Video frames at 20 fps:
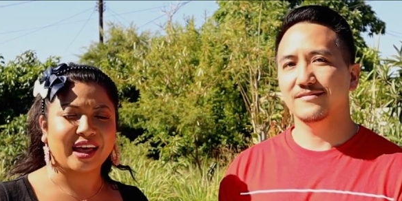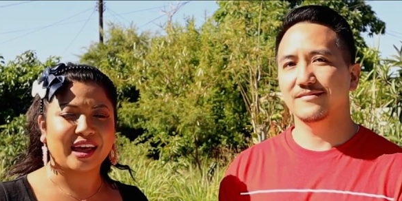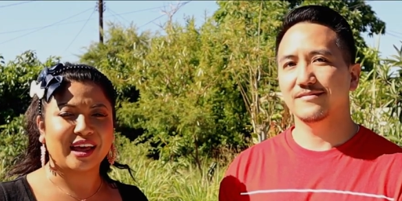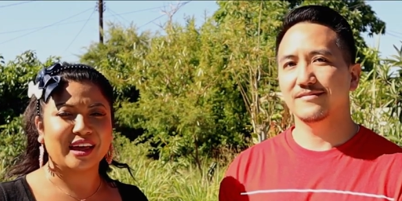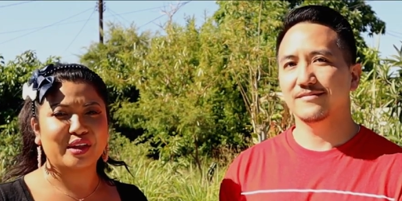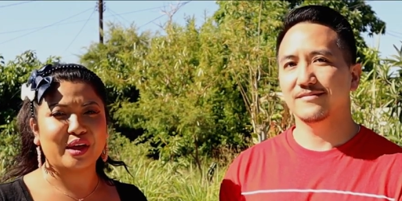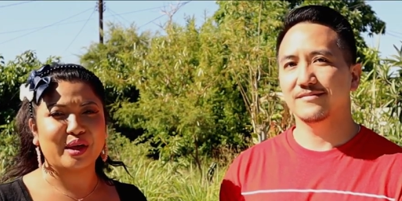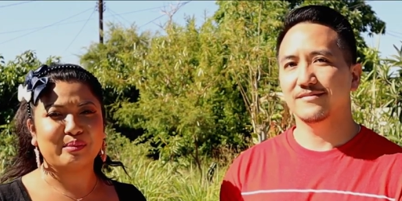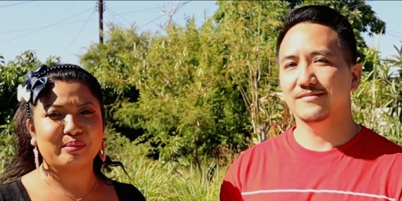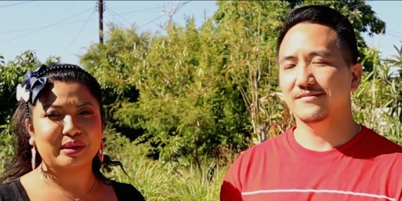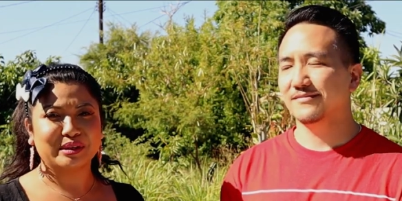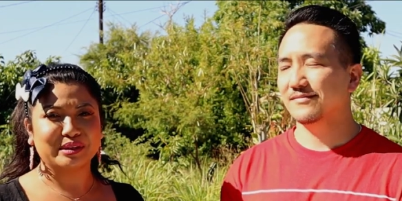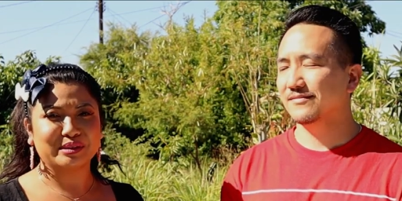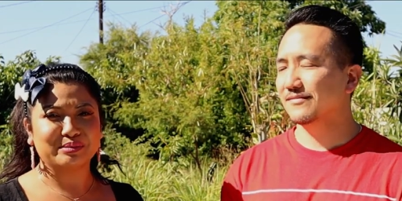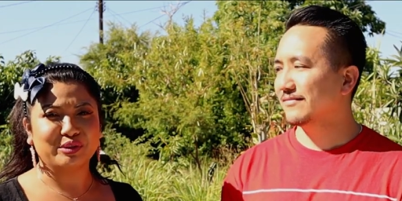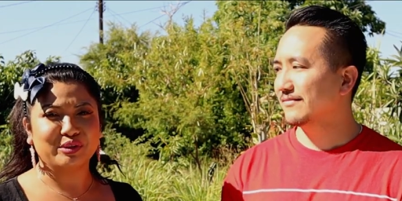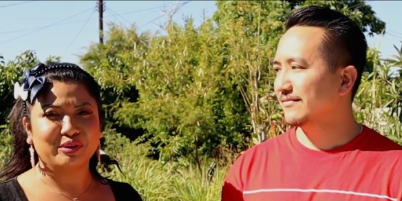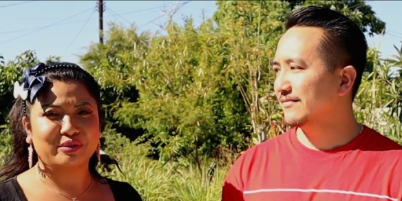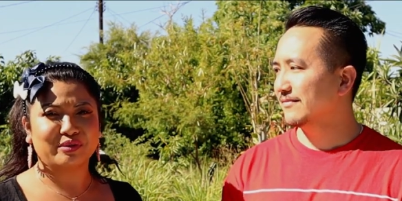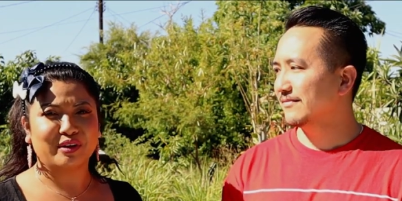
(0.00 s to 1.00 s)
Speaker 1: and that means
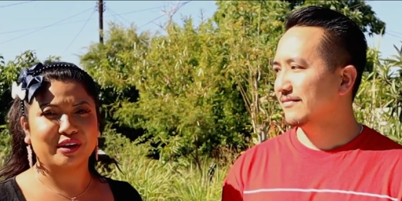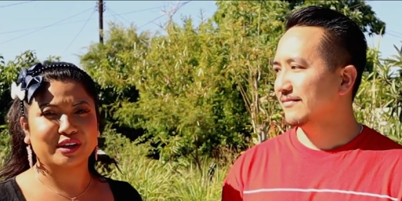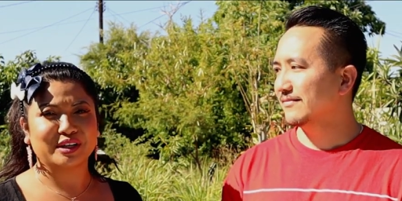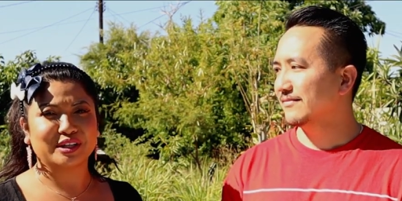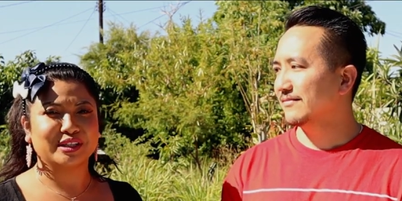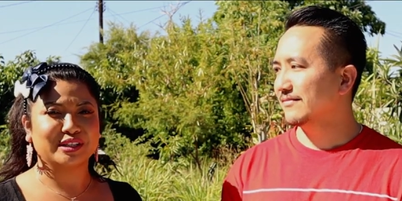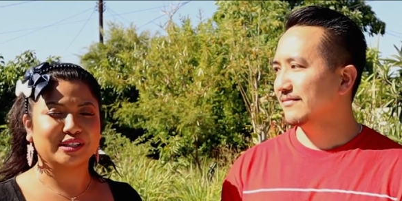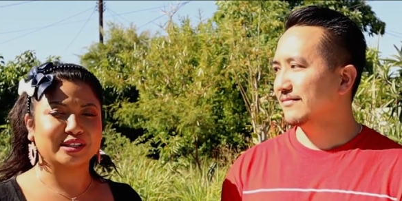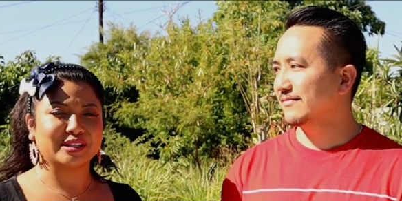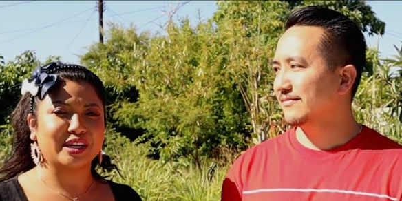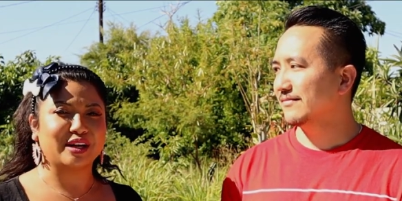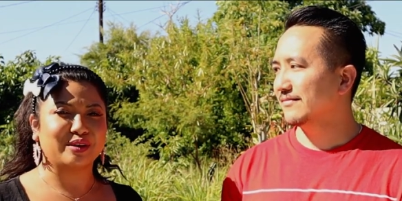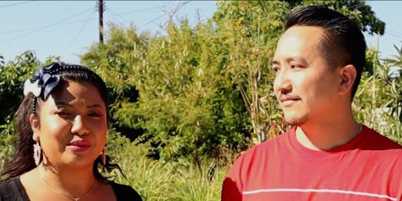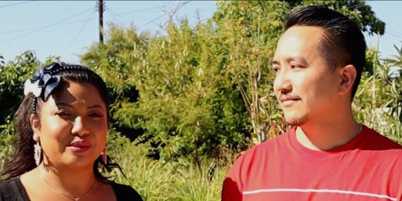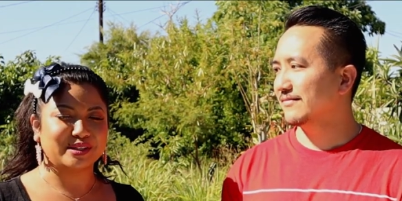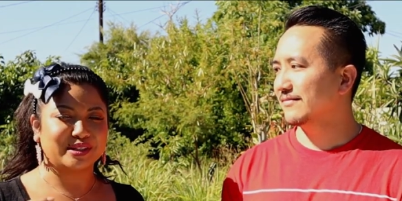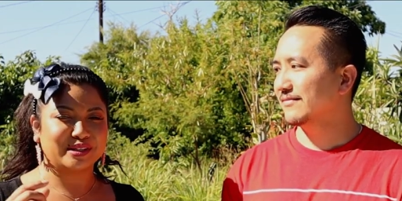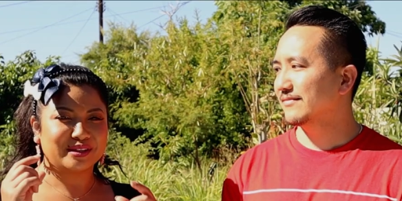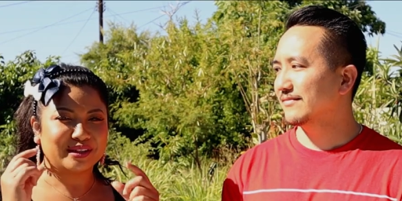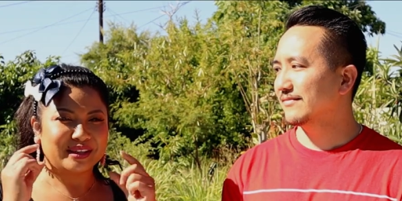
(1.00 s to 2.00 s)
bullfrog because I
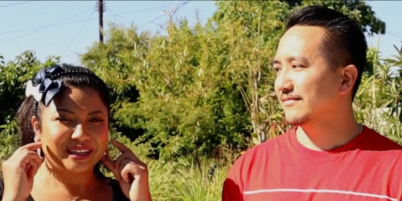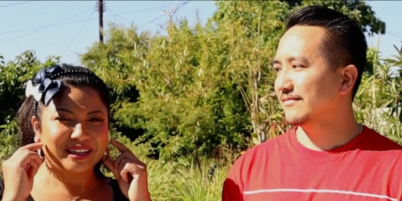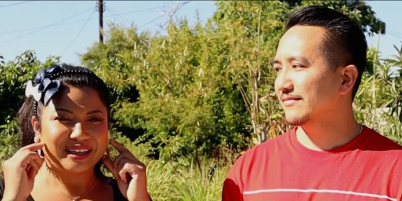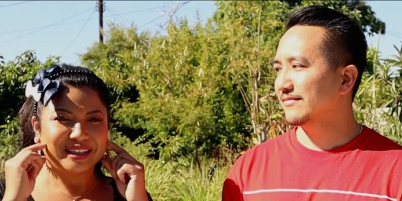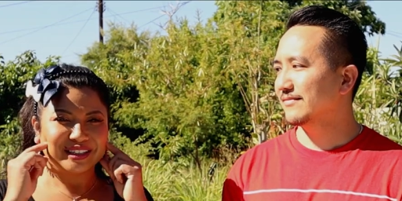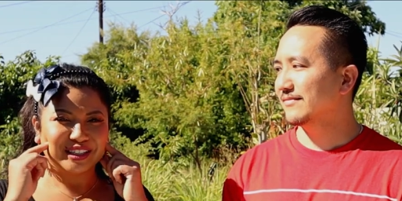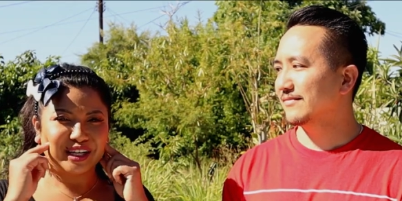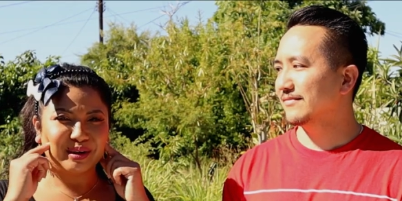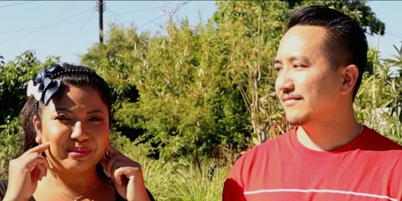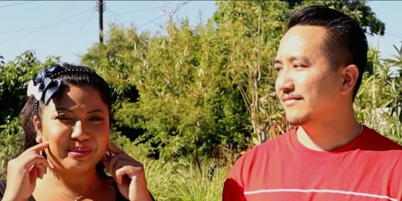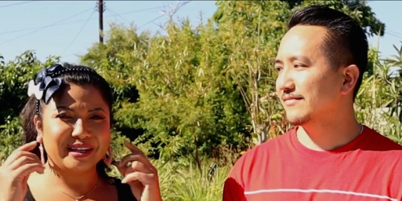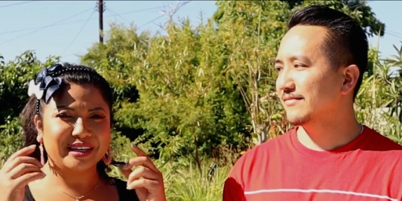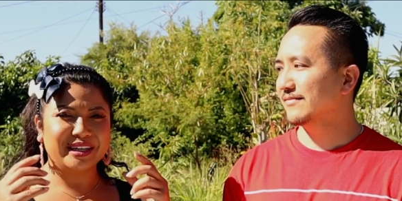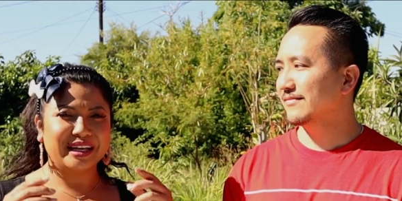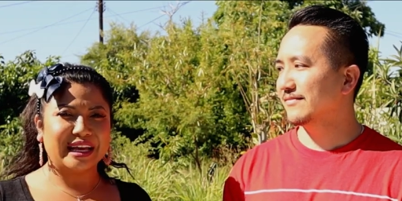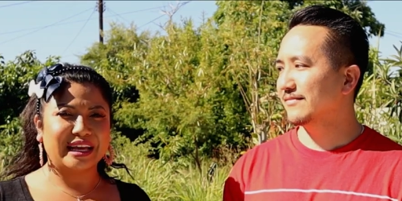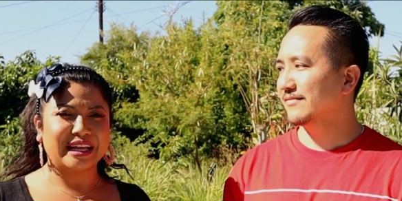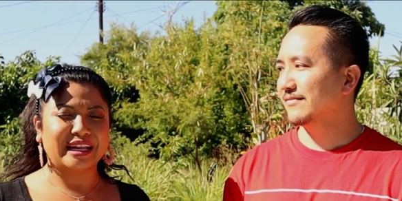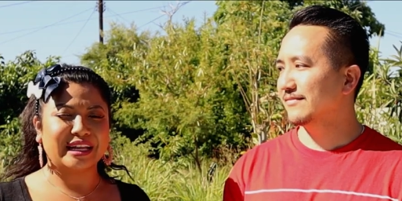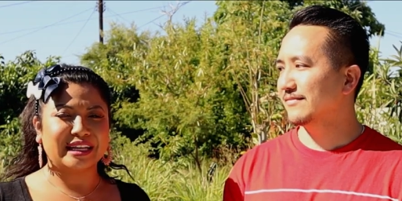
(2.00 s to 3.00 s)
was chubby
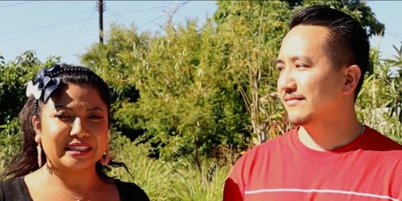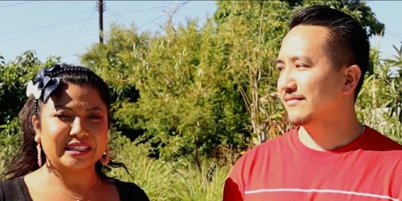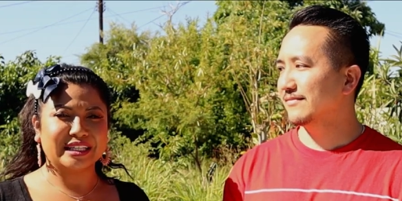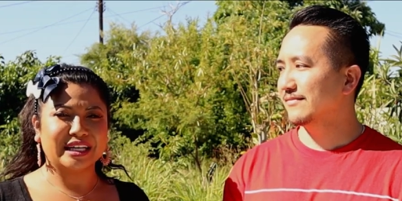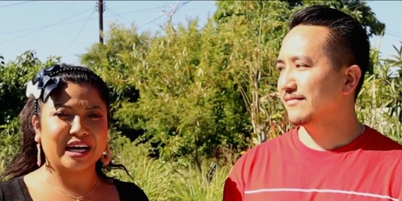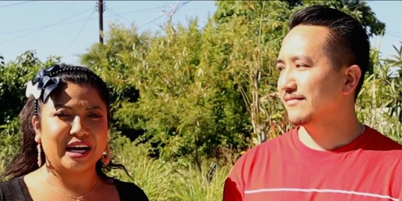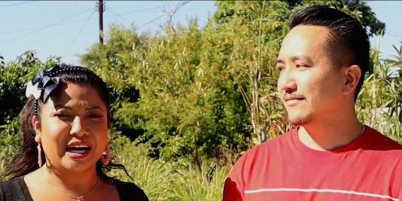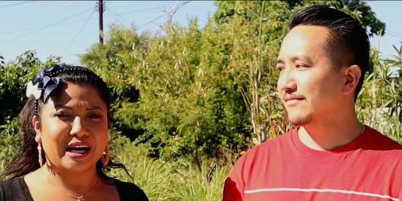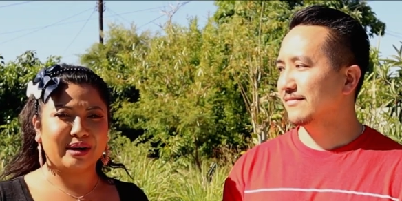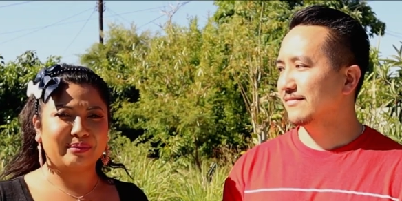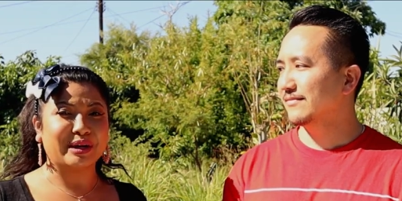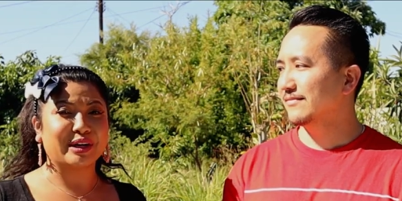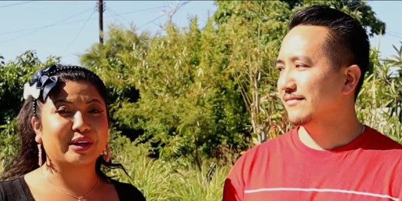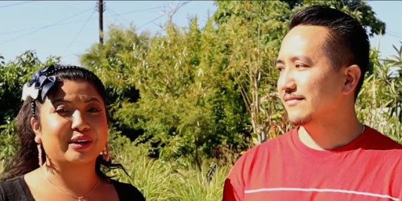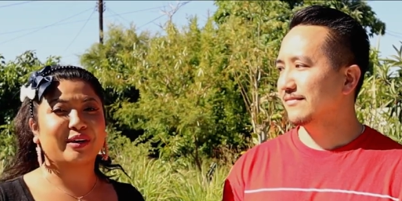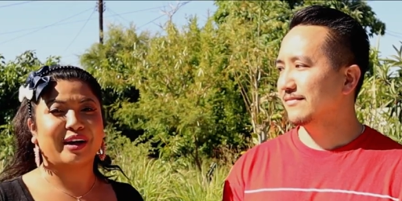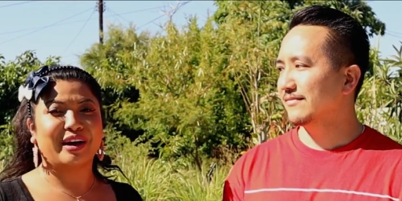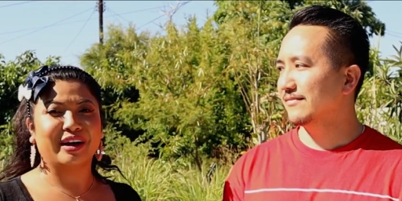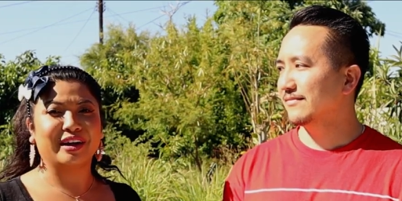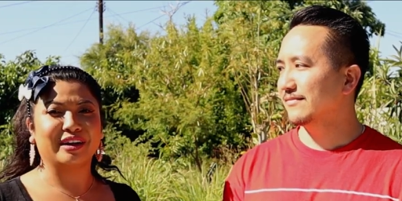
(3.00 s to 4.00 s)
and um, I
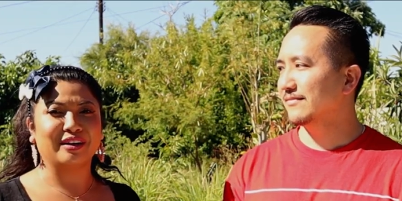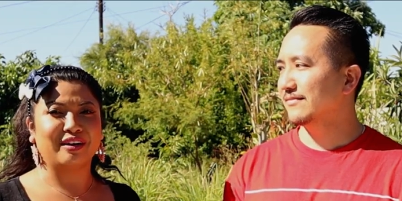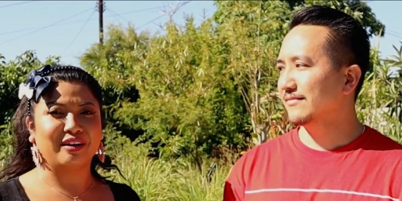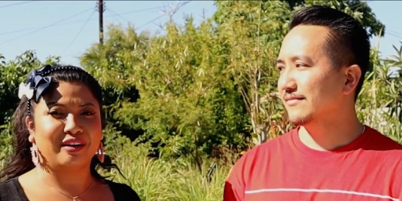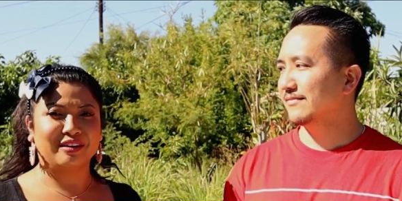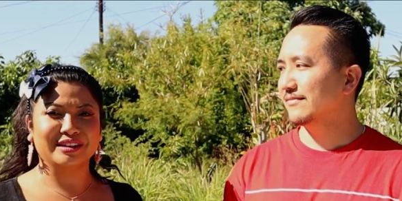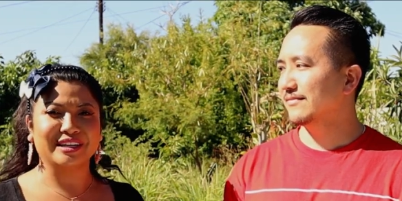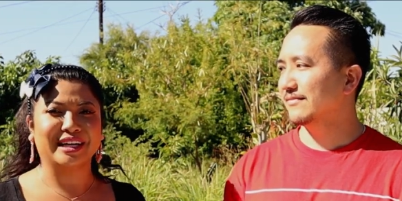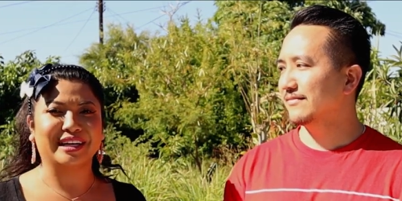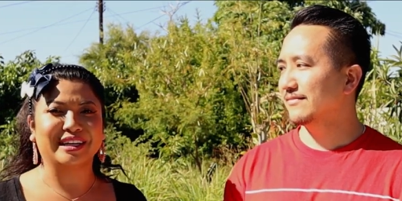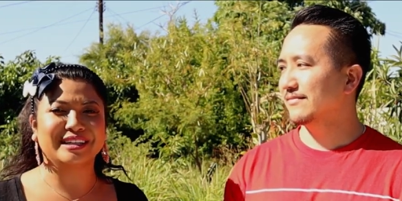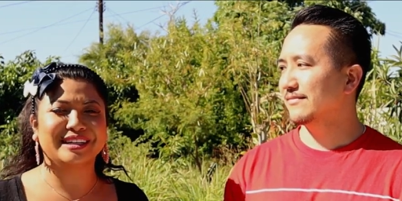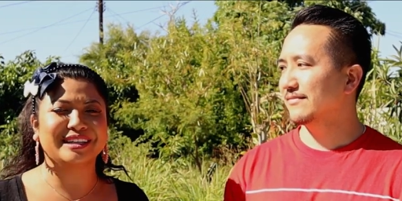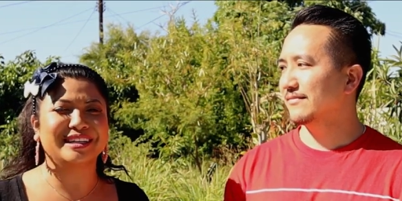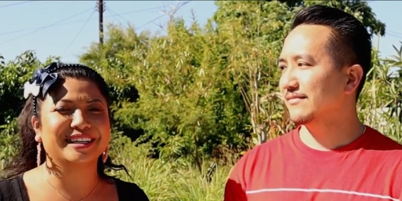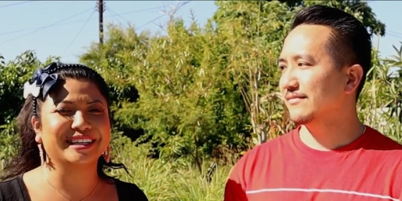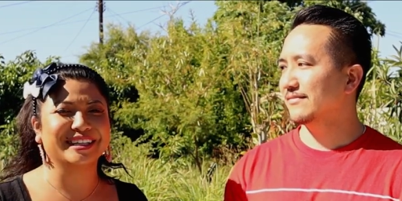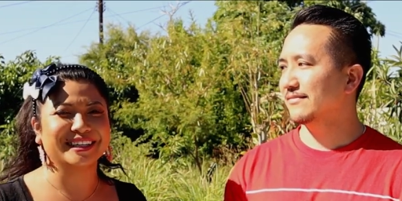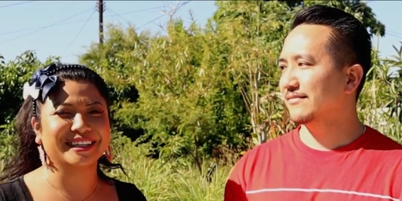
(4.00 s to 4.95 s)
cry all night.